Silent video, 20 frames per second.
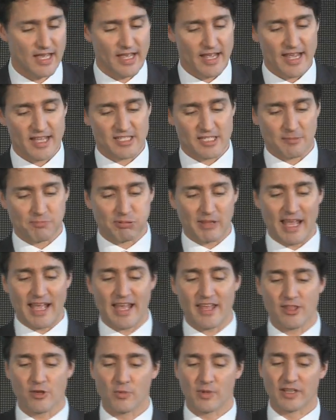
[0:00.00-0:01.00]
It's a
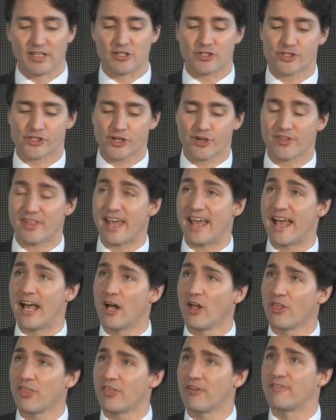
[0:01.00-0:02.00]
plan that will ensure the
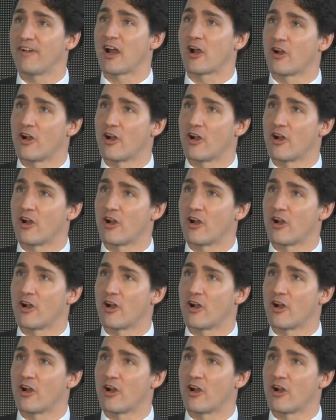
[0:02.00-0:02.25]
health of our